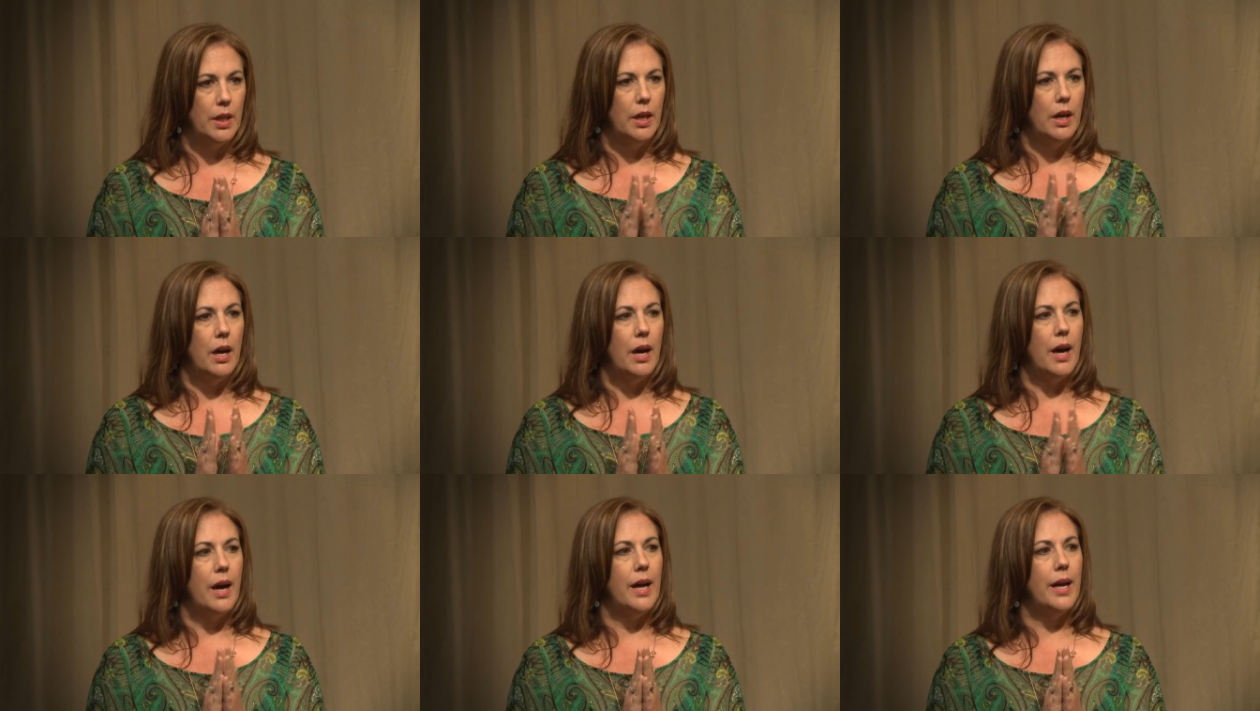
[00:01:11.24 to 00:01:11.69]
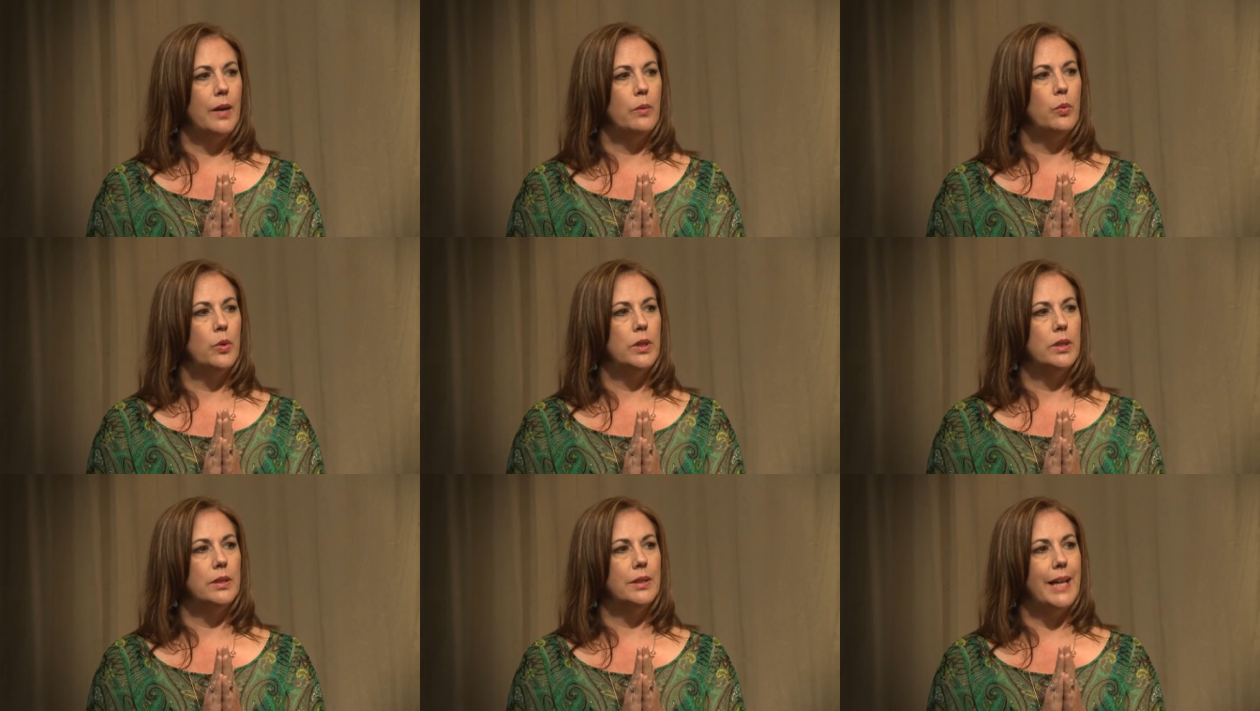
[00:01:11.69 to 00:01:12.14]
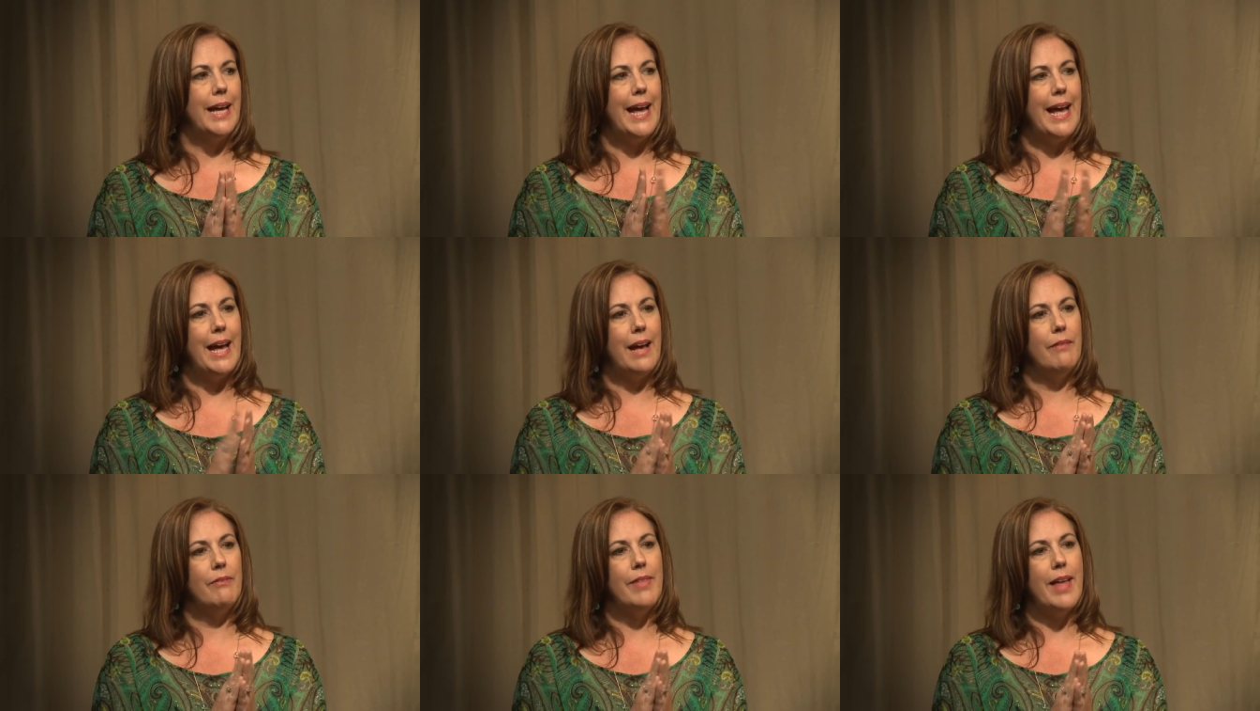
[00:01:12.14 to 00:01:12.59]
i will
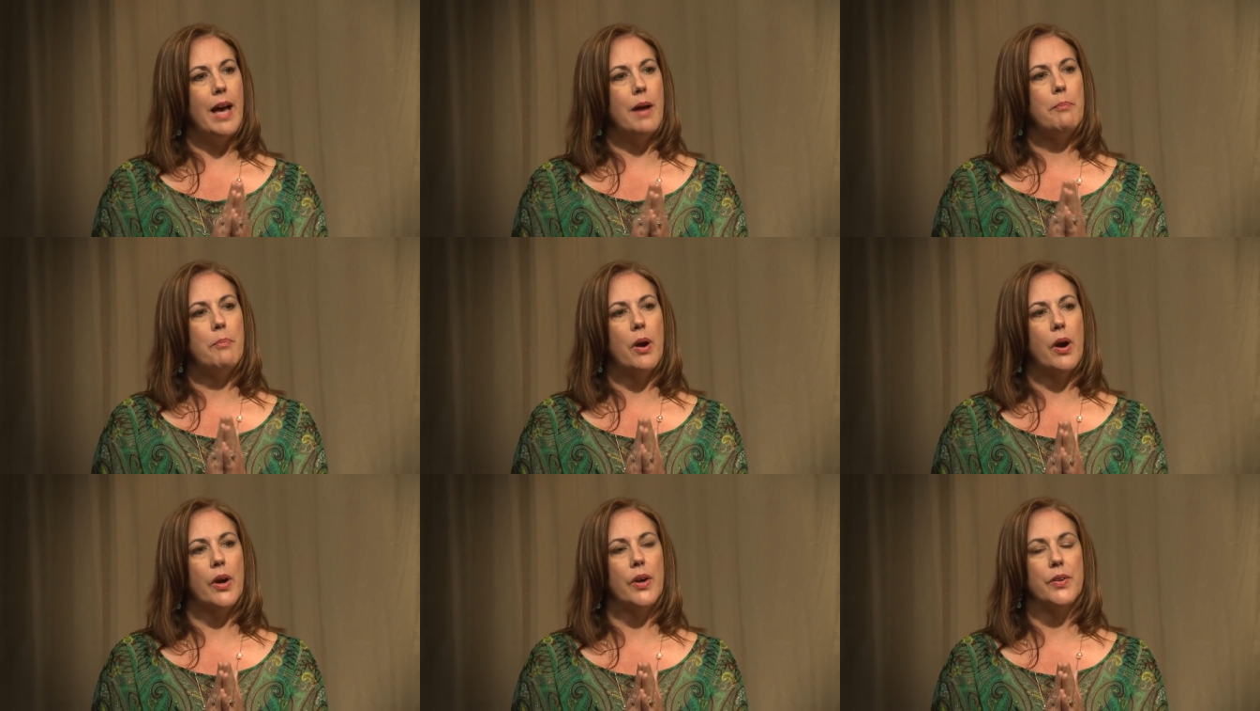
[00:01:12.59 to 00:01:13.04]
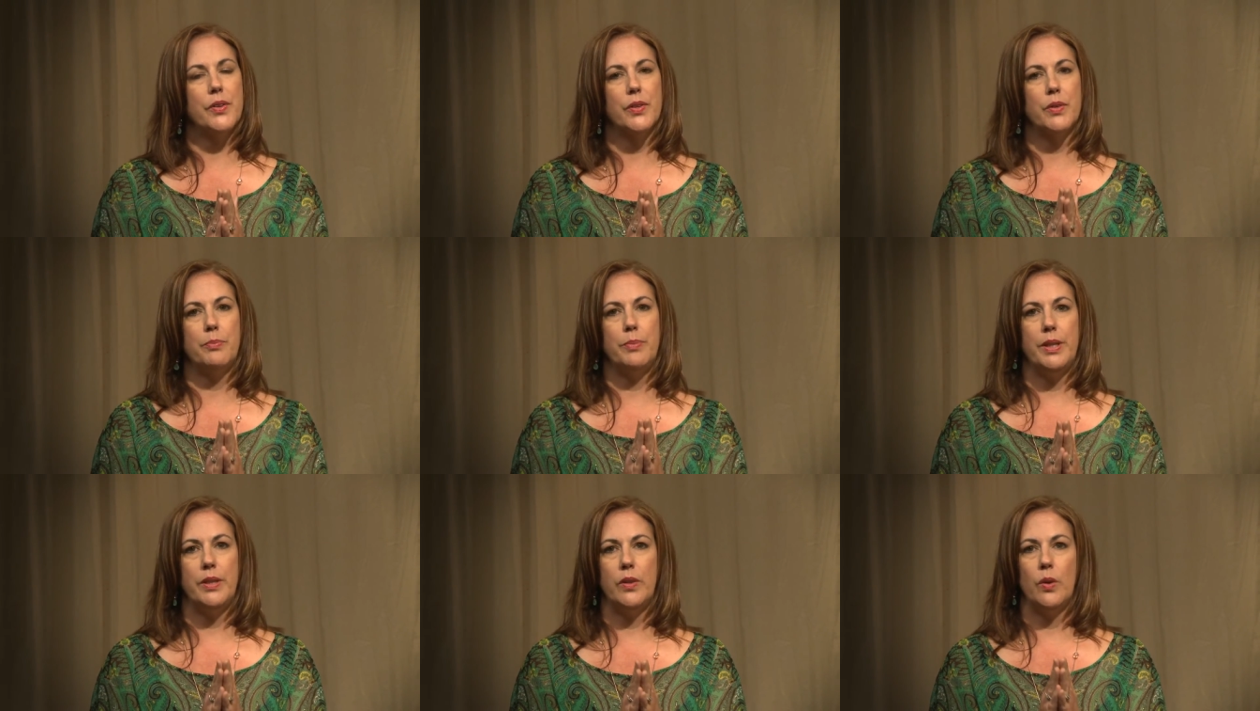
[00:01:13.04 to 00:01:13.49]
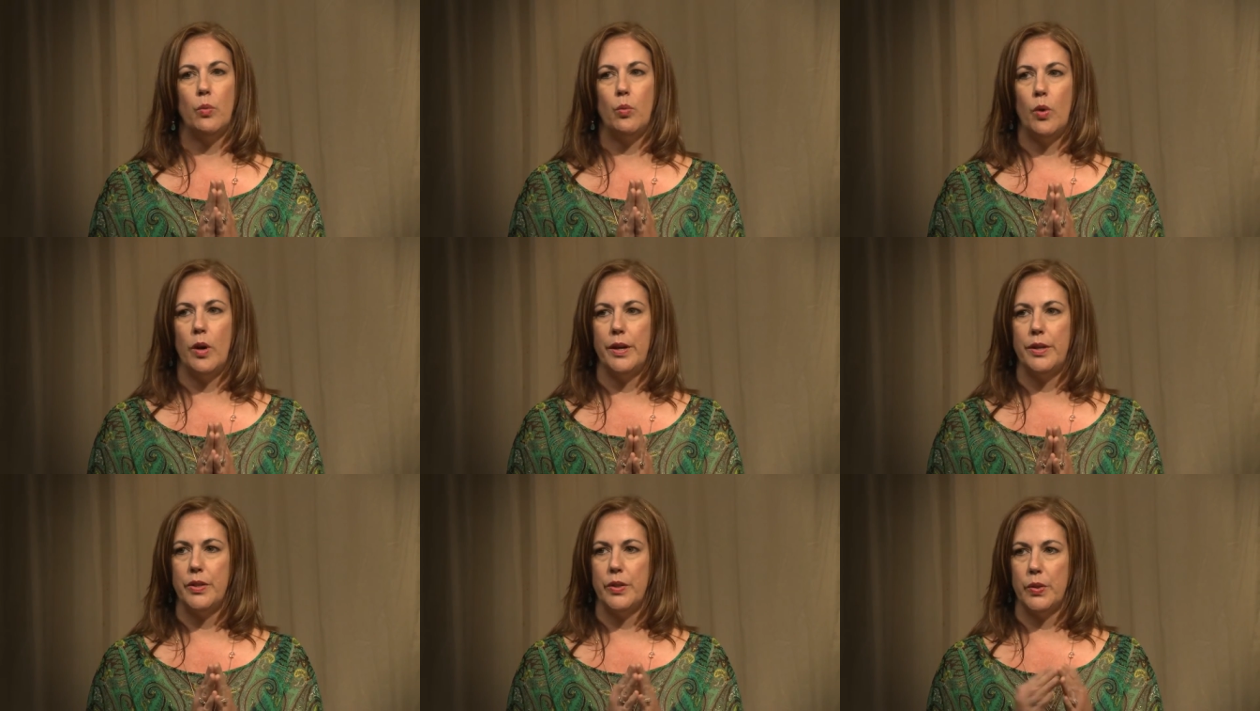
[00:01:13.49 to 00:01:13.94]
have that partner be the
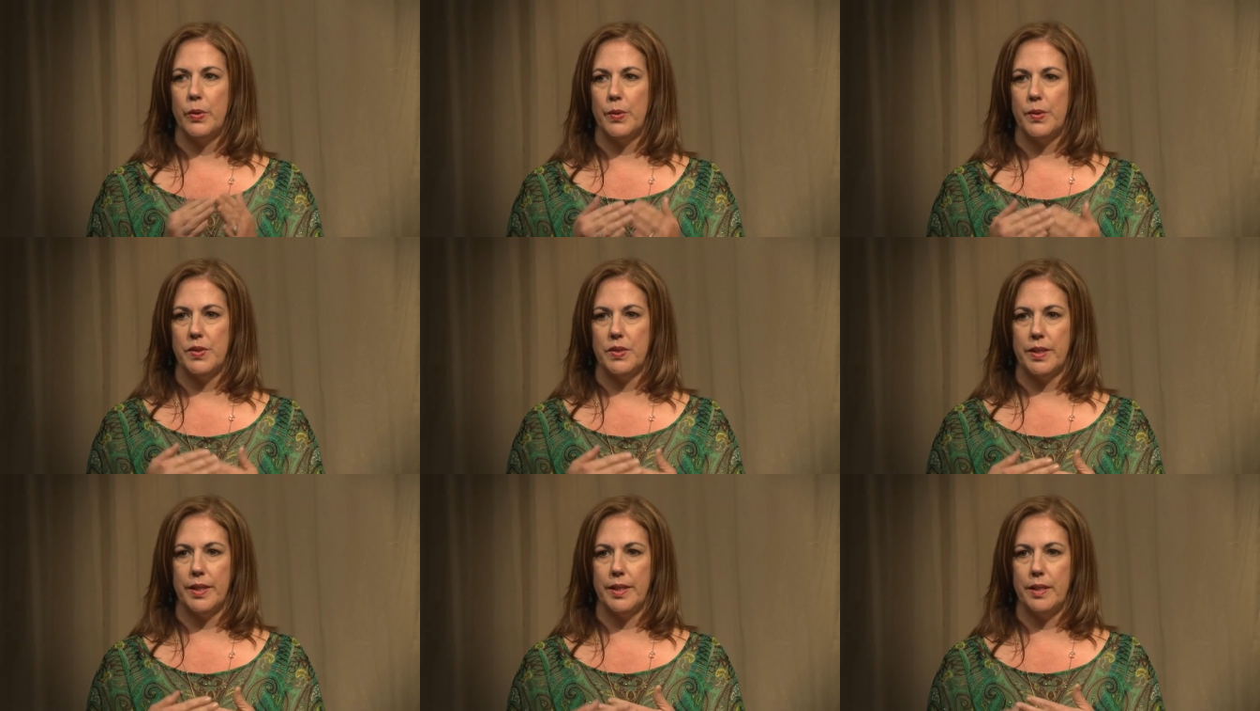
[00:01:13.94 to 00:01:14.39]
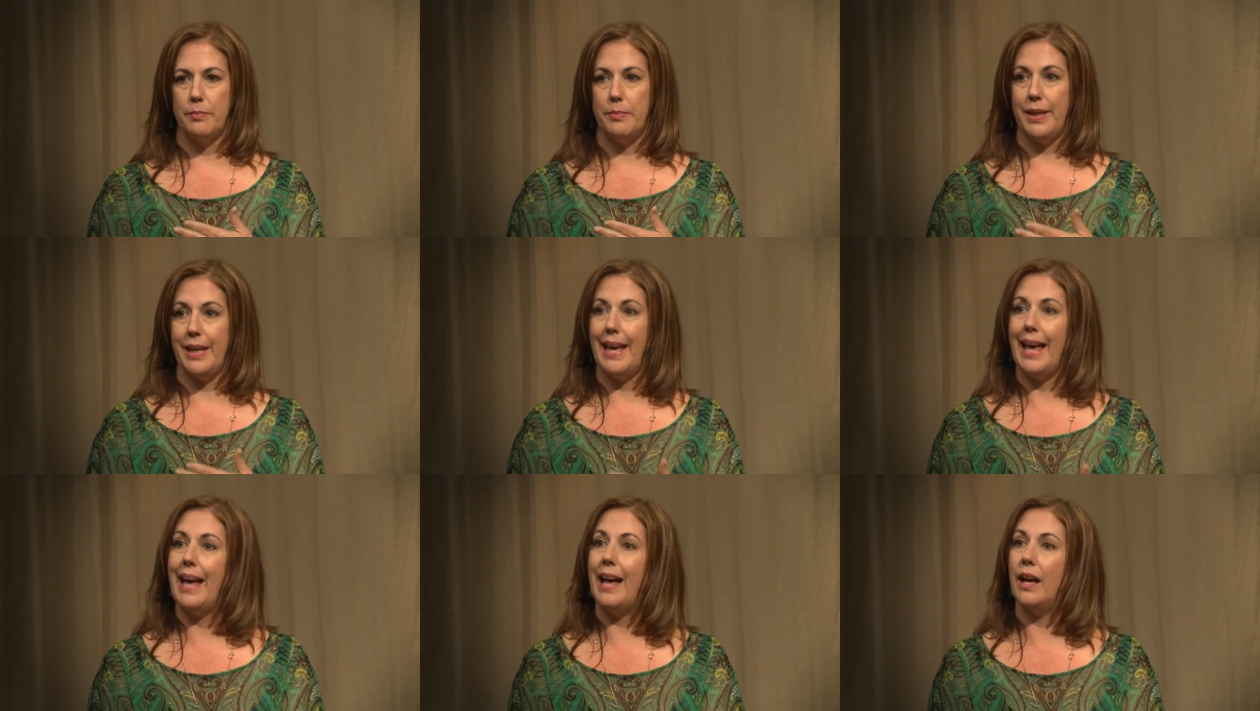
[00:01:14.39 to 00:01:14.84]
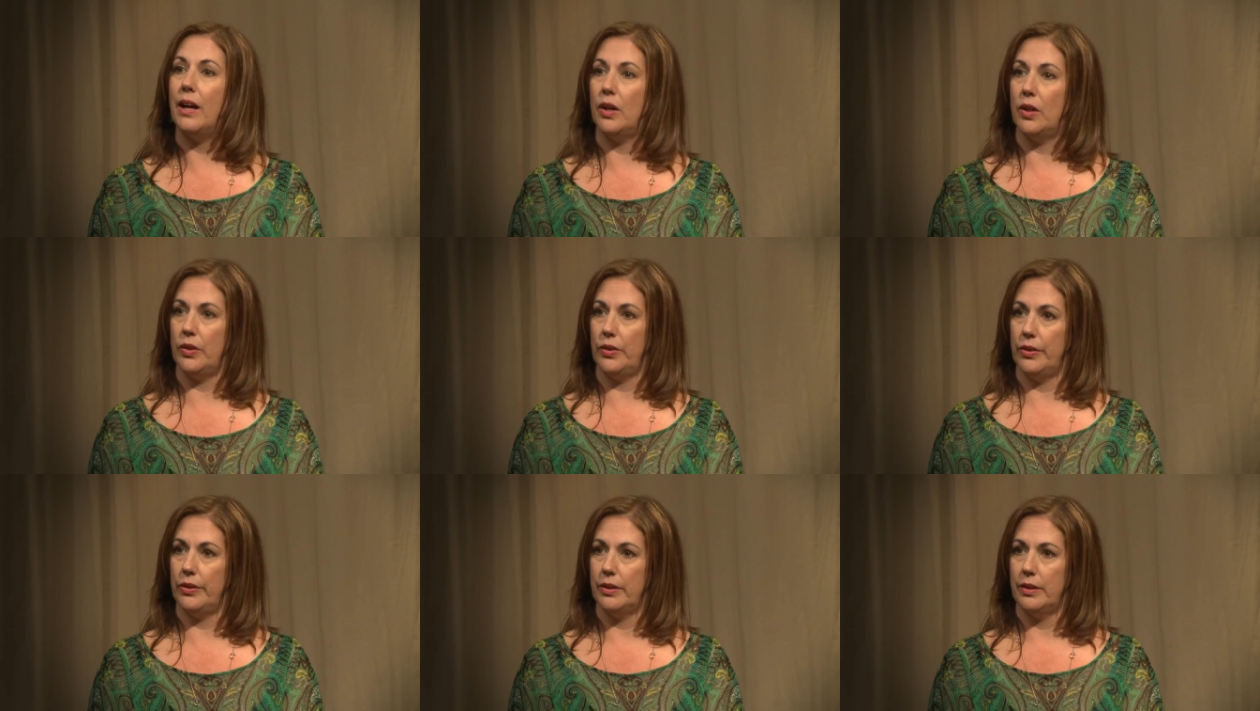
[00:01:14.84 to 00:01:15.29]
one who is going to be
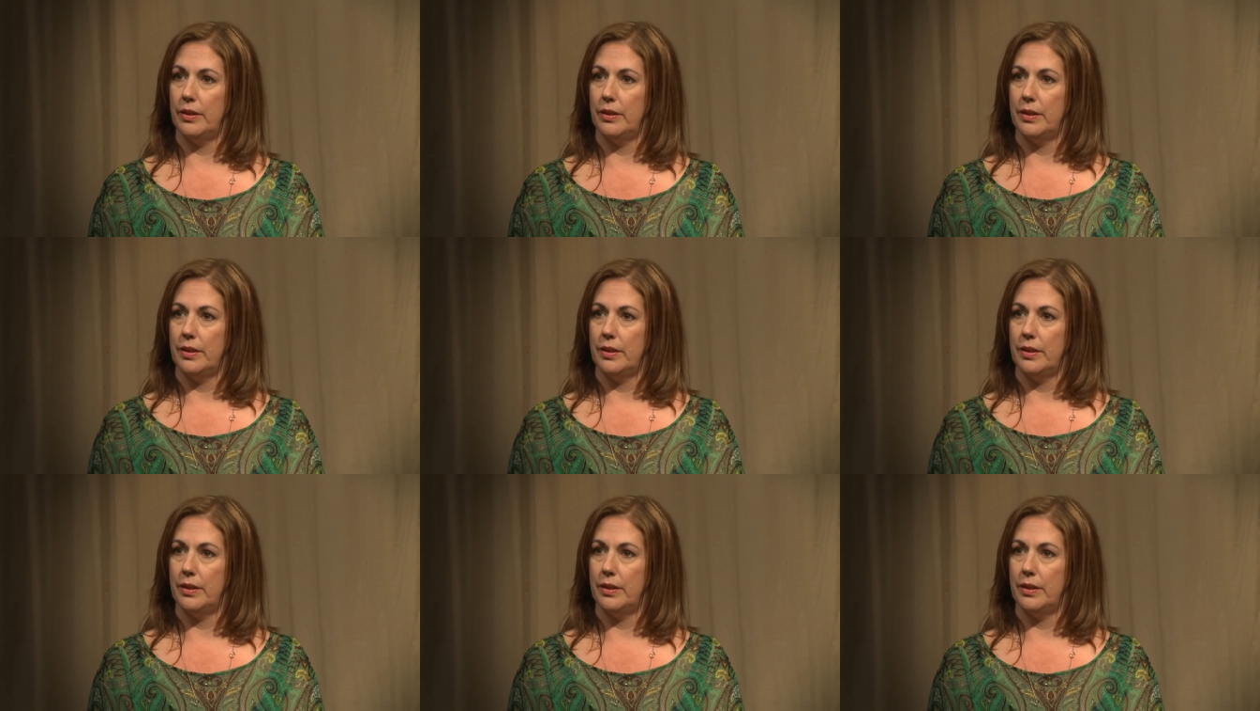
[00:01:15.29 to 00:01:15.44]
held